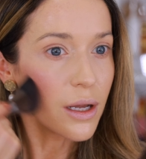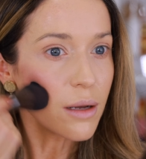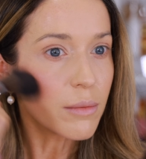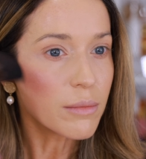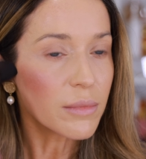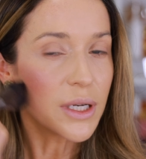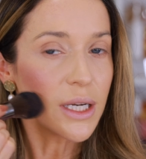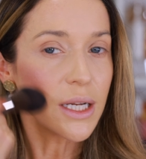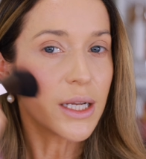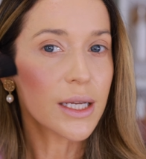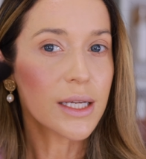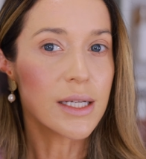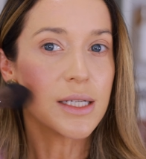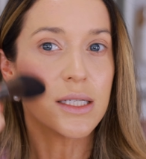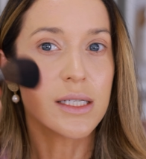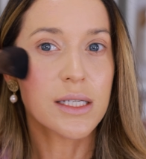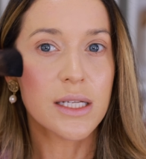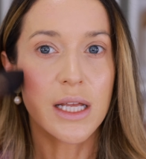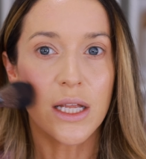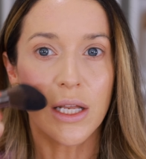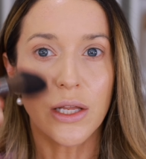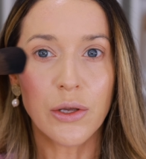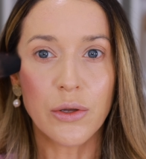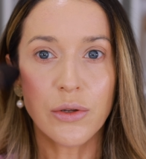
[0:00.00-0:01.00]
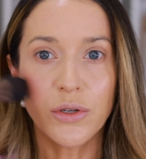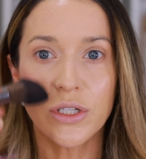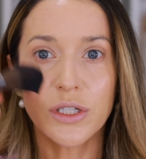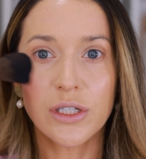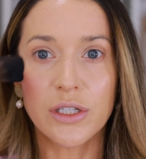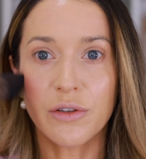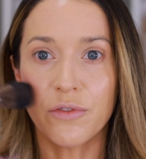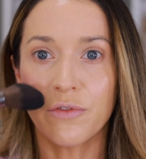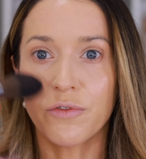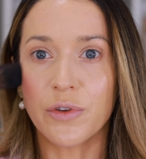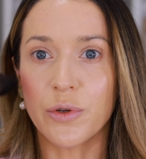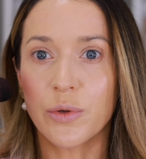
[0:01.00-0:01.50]
I'm gonna continue to
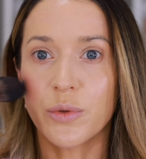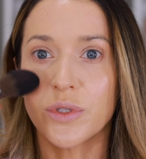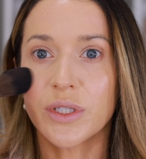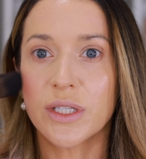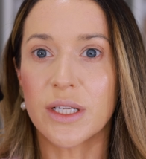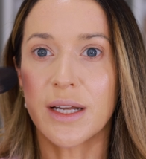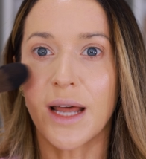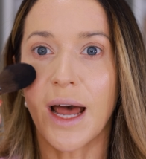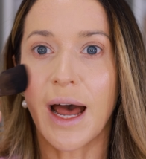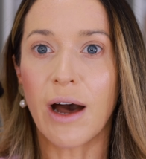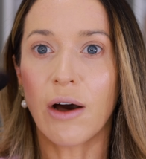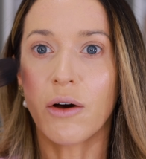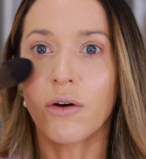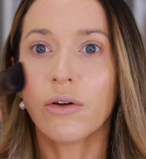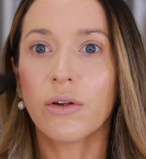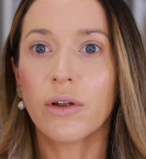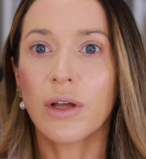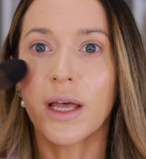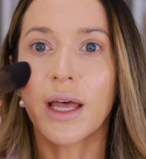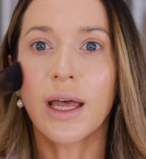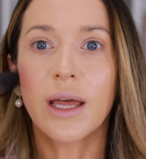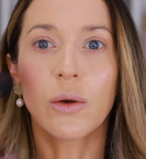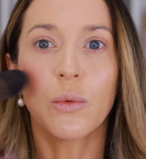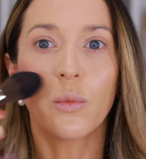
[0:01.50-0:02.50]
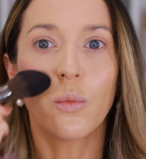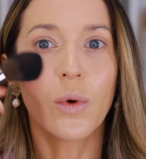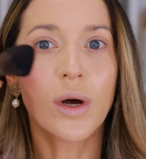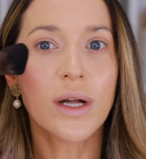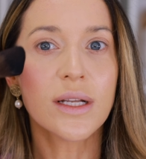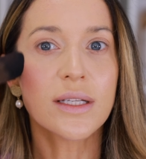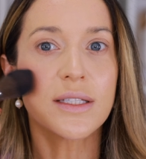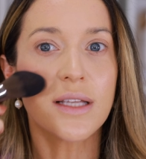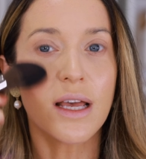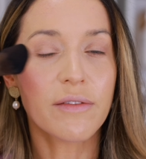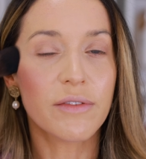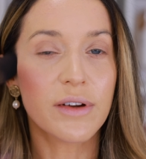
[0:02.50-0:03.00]
diffuse it out. And
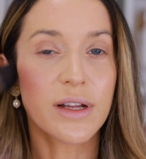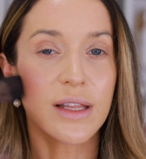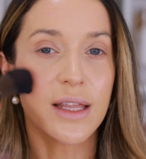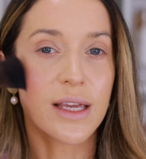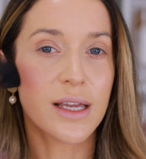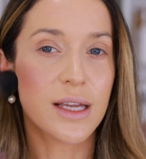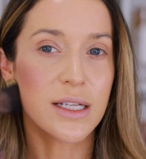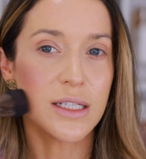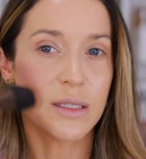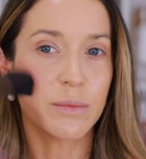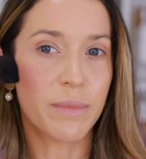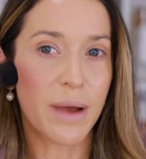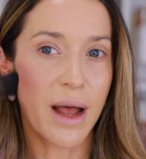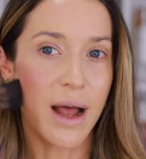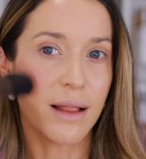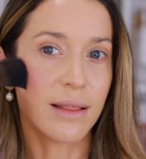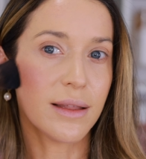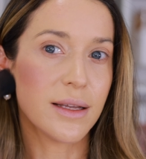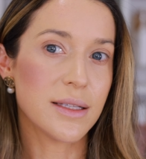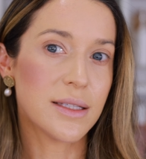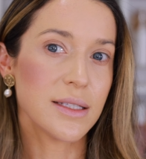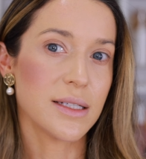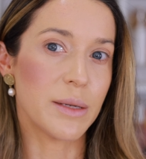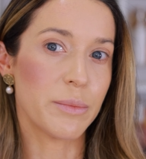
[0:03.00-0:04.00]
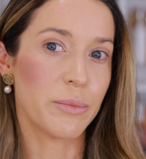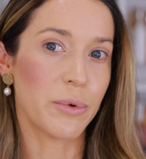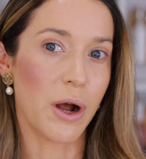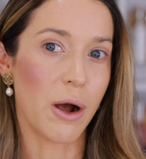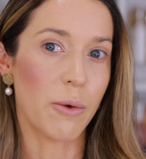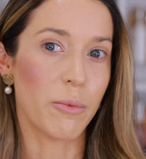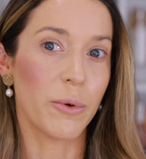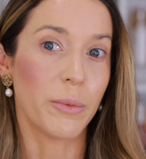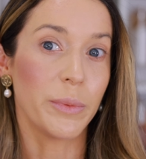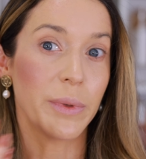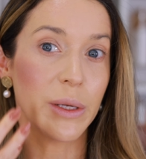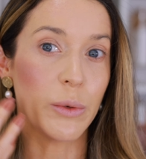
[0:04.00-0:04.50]
once everything is balanced, it
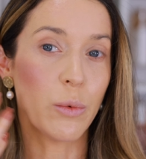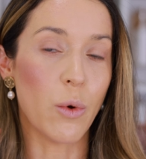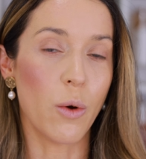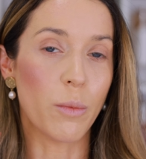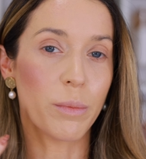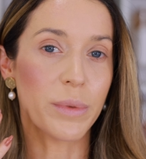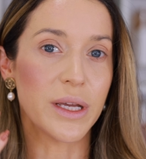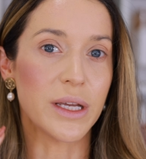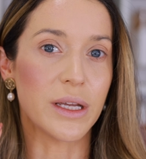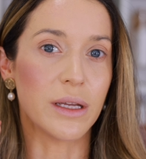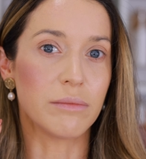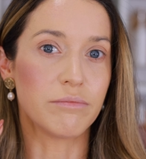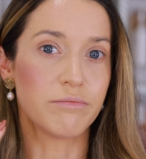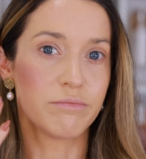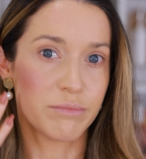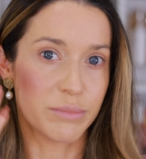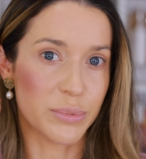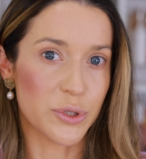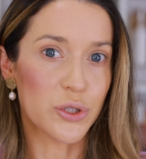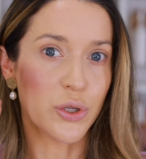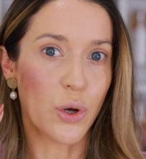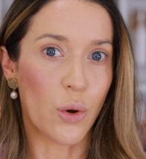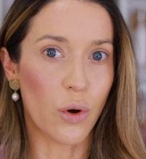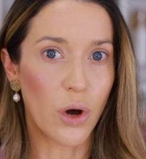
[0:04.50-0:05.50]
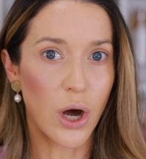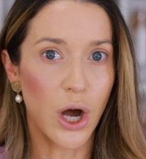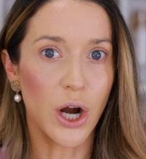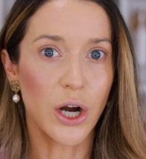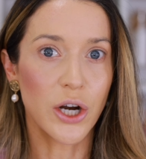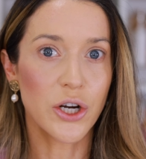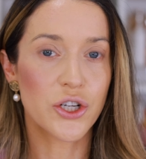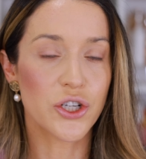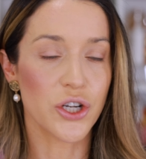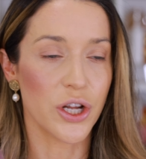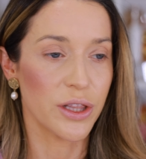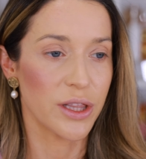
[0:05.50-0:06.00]
probably won't be so
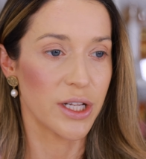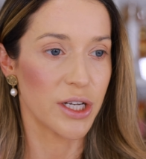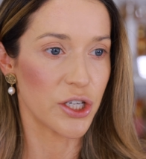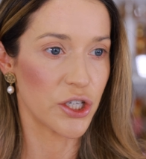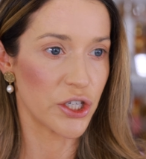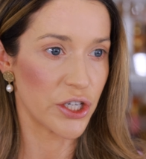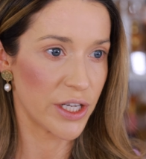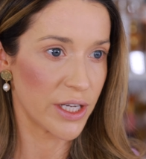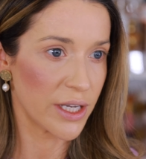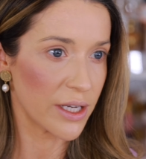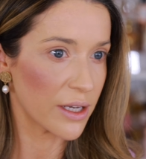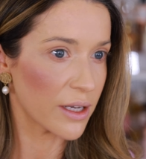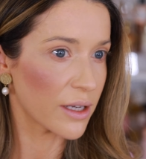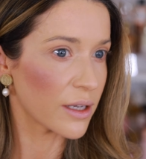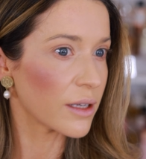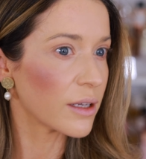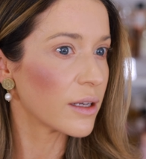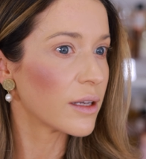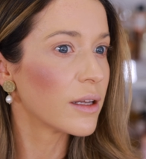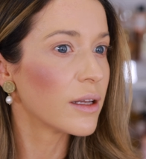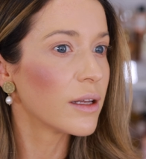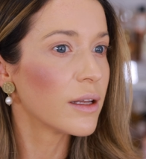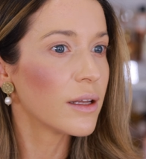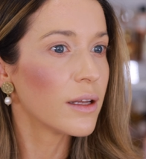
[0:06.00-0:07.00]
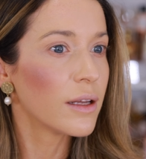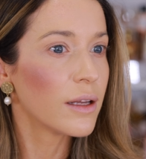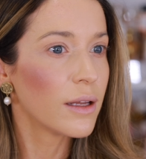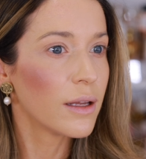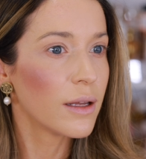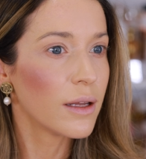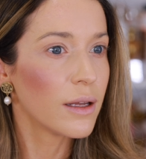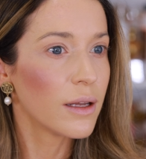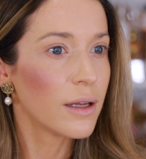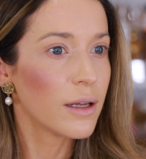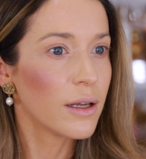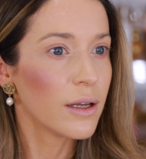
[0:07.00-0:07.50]
harsh on the cheek.
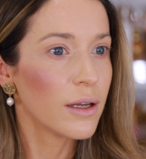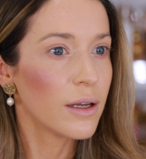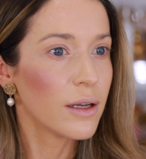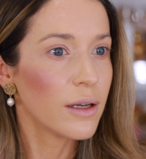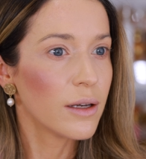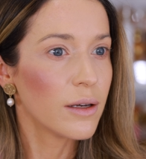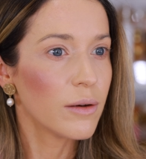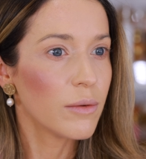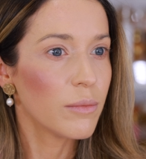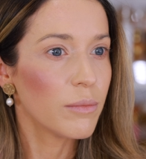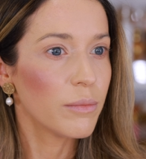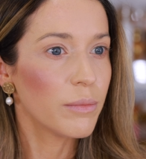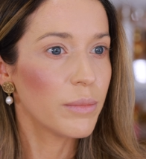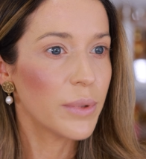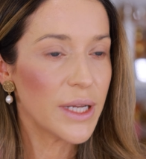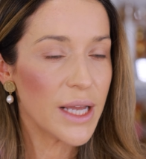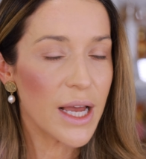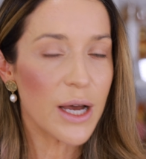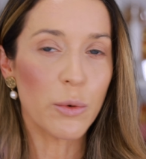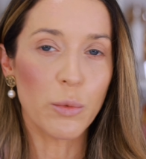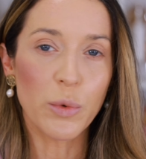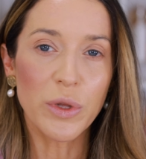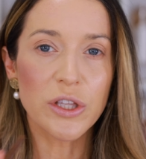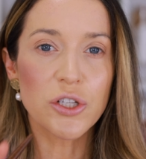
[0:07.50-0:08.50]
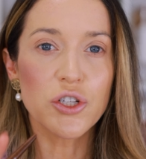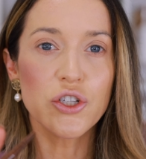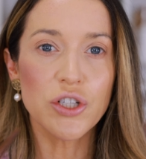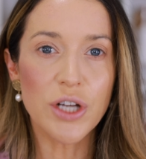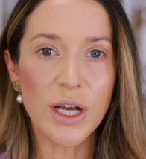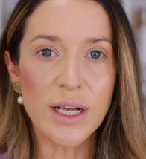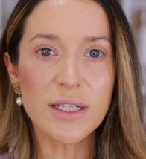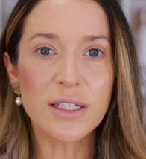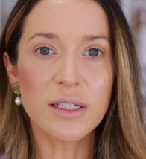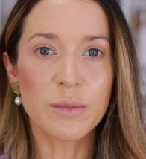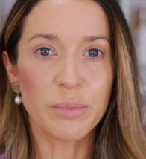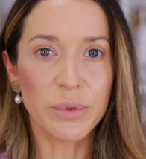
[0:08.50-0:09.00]
But yeah, with
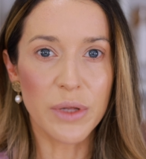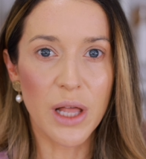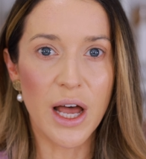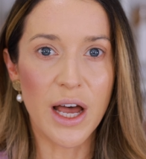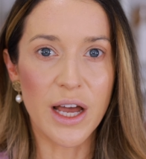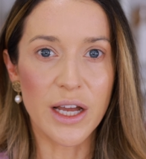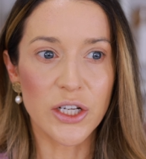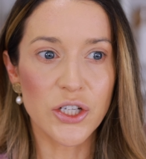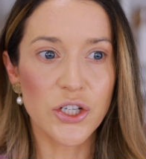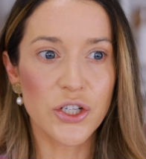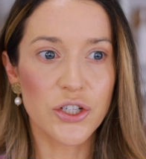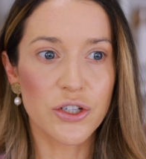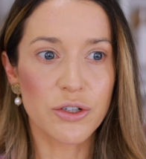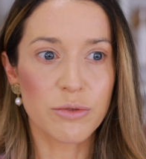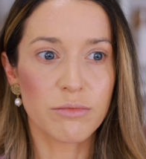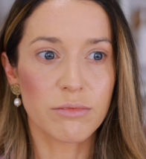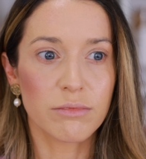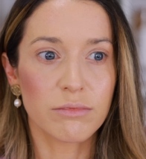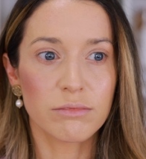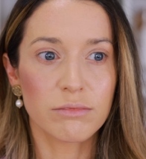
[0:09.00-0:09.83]
just blush,